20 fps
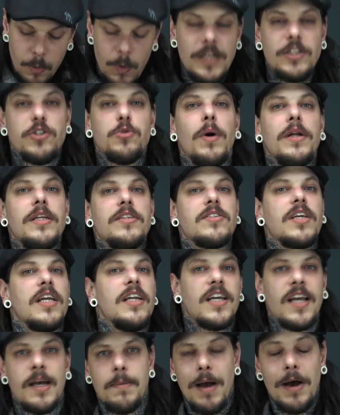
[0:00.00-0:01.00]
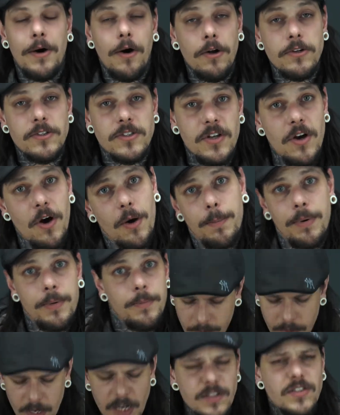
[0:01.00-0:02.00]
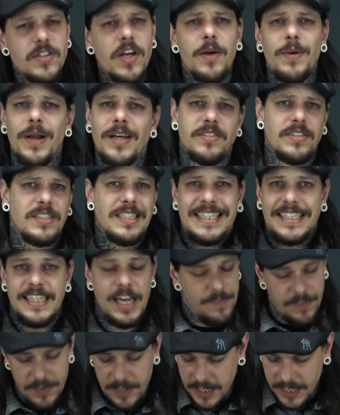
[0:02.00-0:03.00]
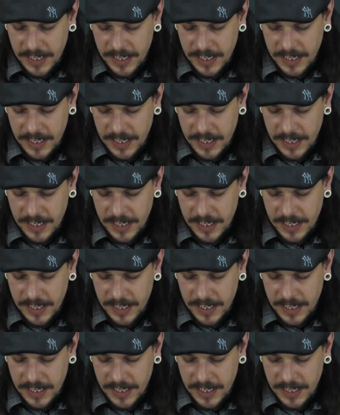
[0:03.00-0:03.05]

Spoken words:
Which one is gonna come out on top? So let's give it a